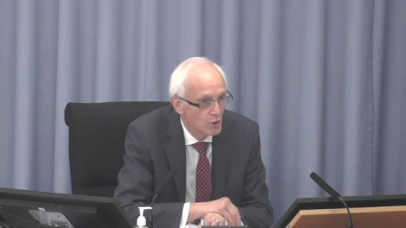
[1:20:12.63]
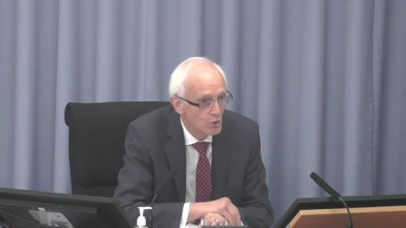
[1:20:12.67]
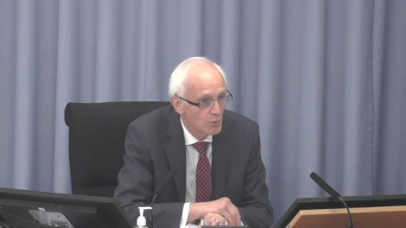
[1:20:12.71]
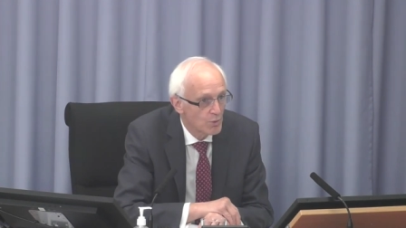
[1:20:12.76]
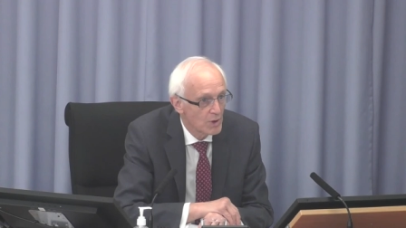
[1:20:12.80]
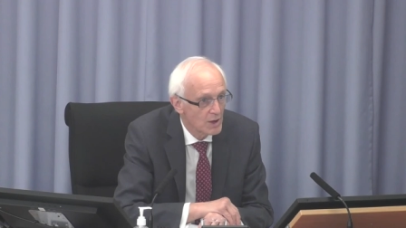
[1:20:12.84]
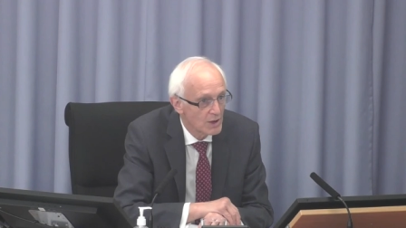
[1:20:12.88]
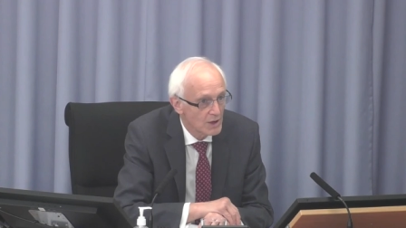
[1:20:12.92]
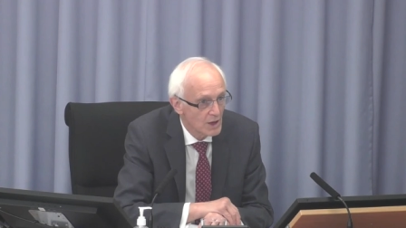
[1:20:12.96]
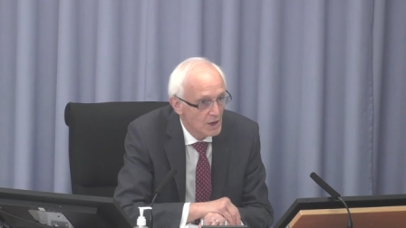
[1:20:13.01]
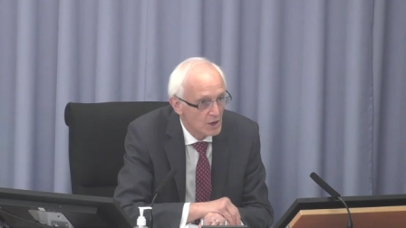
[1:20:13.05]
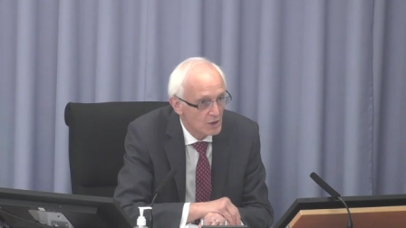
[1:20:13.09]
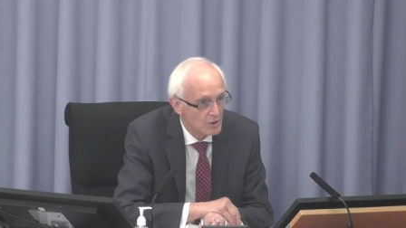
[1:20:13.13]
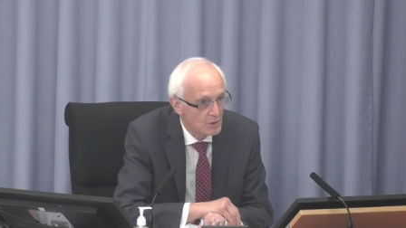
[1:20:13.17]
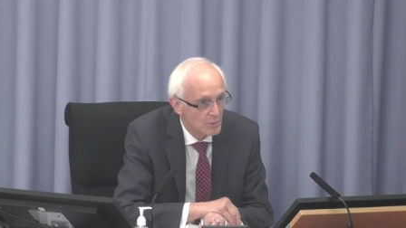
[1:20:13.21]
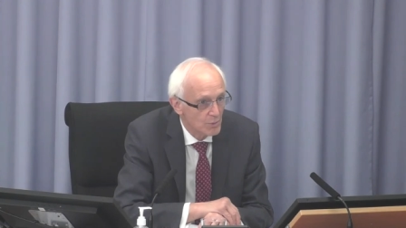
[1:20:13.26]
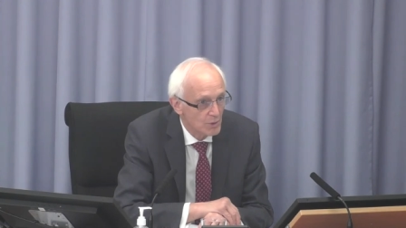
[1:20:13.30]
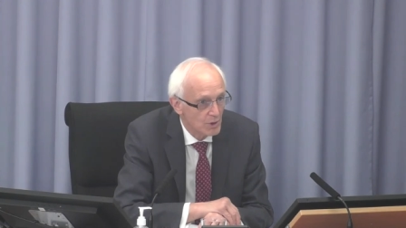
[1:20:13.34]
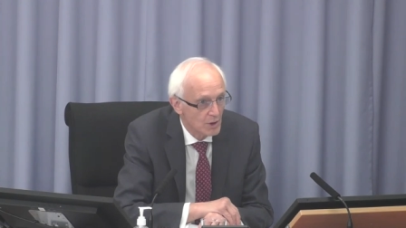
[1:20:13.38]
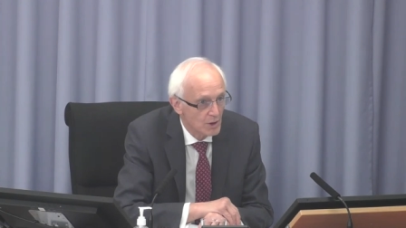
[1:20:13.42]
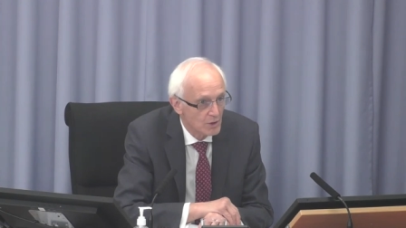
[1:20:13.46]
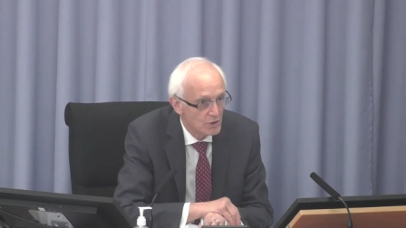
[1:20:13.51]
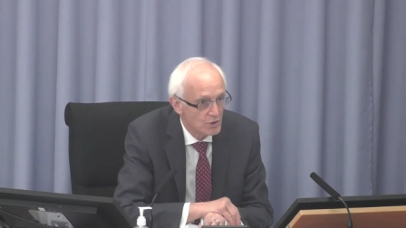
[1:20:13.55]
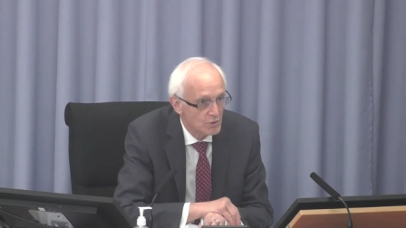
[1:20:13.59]
you may
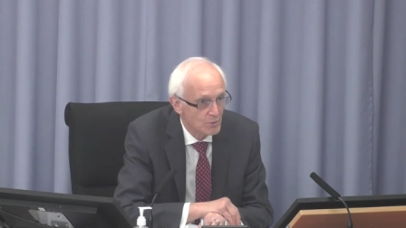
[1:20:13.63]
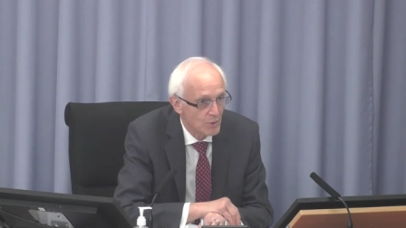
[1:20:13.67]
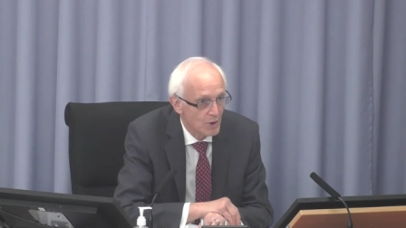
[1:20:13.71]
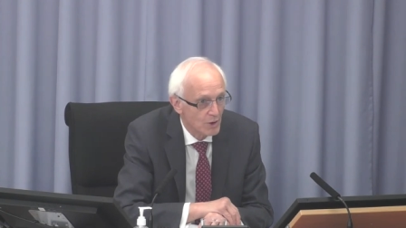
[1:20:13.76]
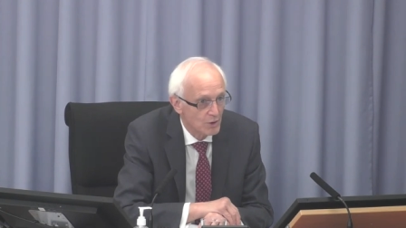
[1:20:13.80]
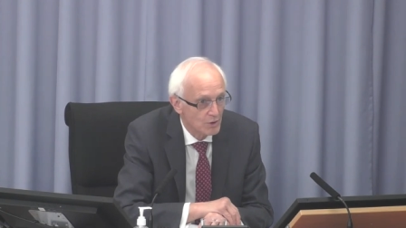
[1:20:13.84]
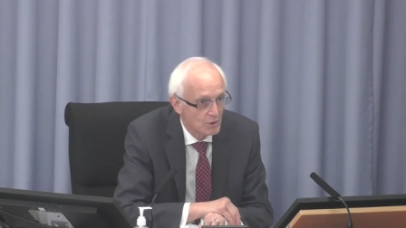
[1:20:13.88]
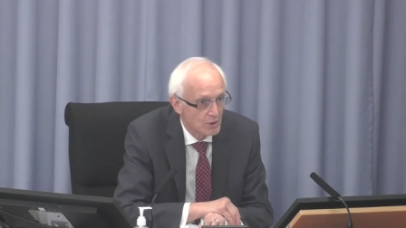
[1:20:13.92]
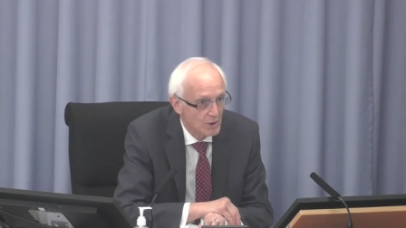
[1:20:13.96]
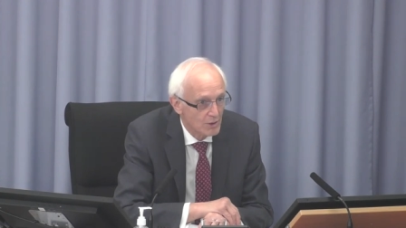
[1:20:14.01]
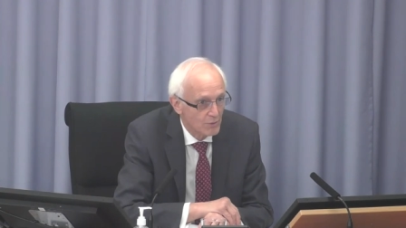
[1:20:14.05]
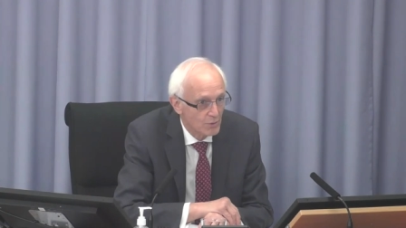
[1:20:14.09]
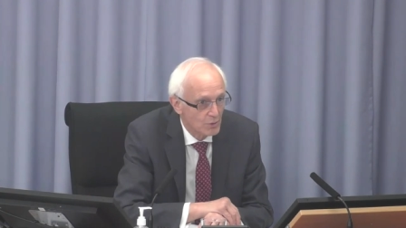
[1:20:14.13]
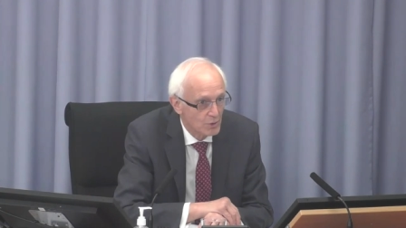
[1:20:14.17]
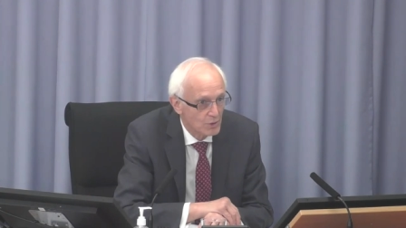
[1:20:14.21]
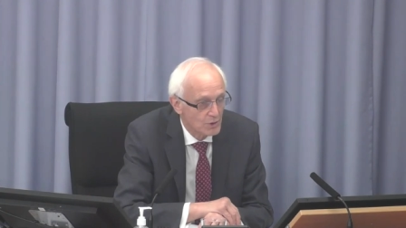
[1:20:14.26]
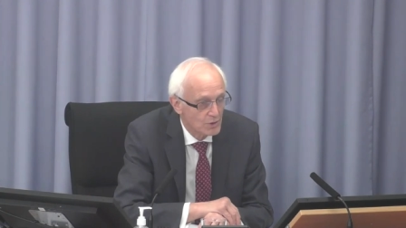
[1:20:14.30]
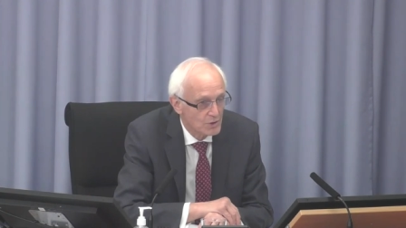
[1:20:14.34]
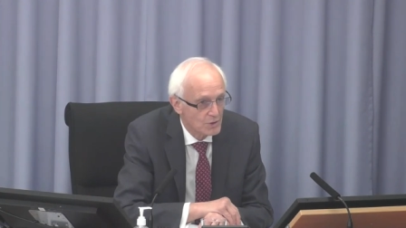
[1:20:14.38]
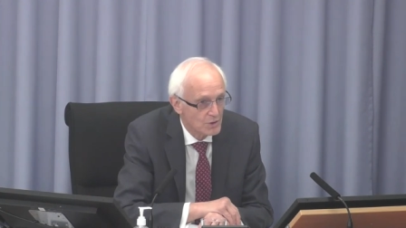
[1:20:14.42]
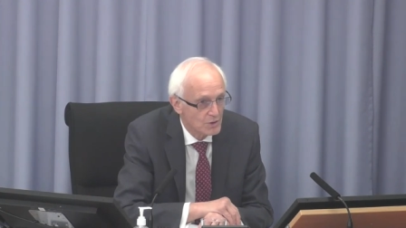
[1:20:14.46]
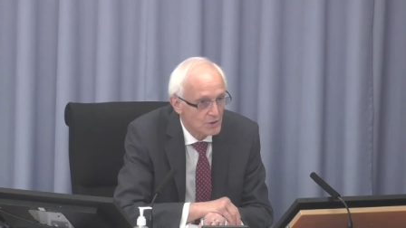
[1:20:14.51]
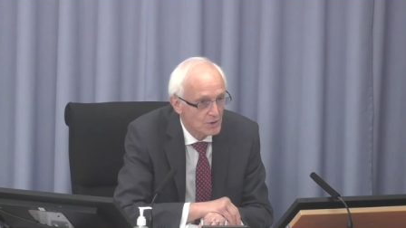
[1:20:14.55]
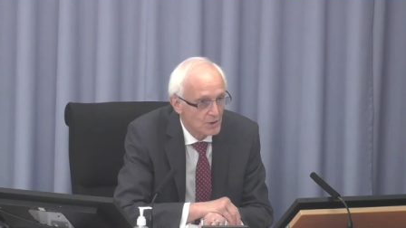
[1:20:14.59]
yet be asked about in
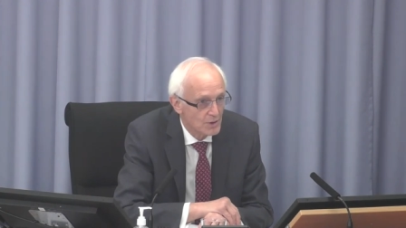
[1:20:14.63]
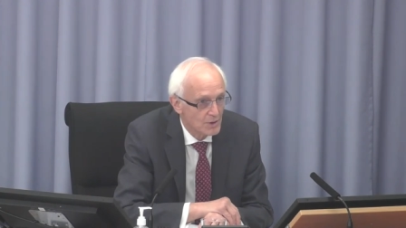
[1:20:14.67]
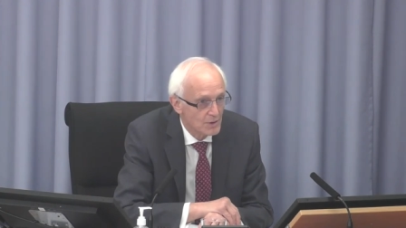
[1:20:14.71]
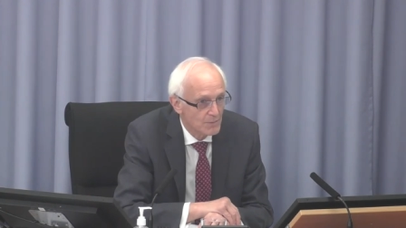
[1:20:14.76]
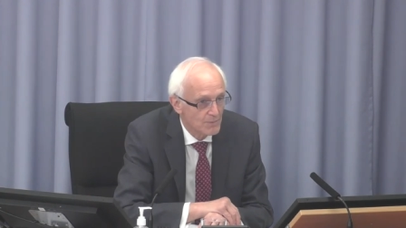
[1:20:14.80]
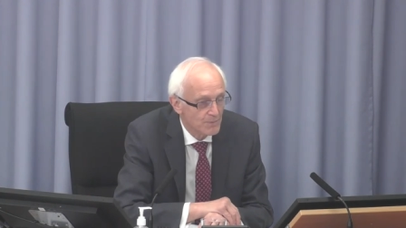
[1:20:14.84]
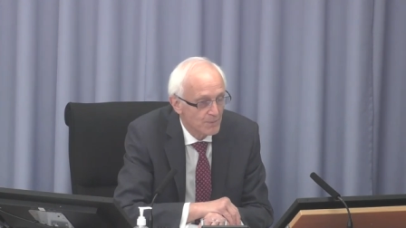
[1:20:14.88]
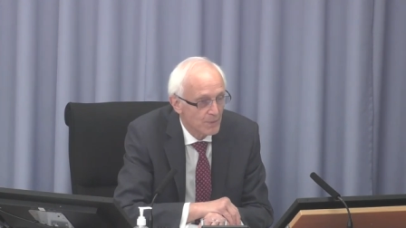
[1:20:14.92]
evidence.